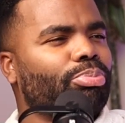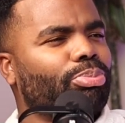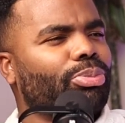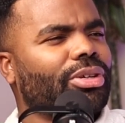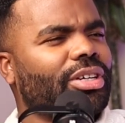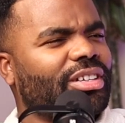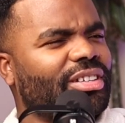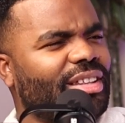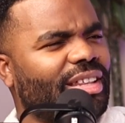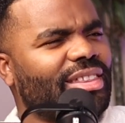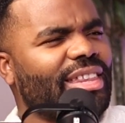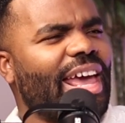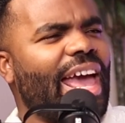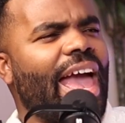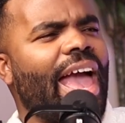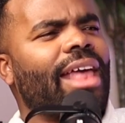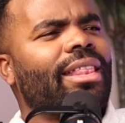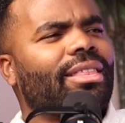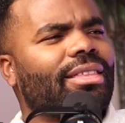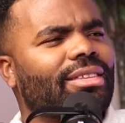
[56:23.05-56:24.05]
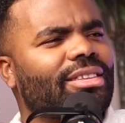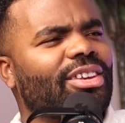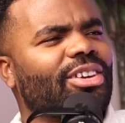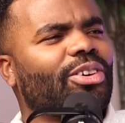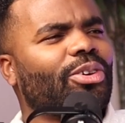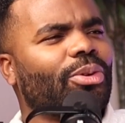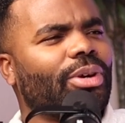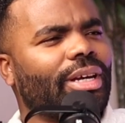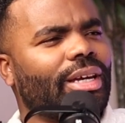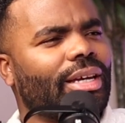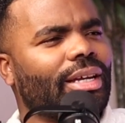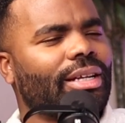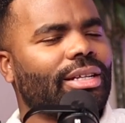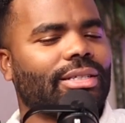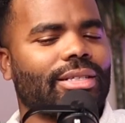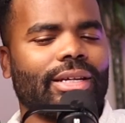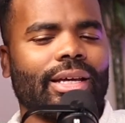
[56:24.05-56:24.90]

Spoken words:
put it to the nth degree, and it's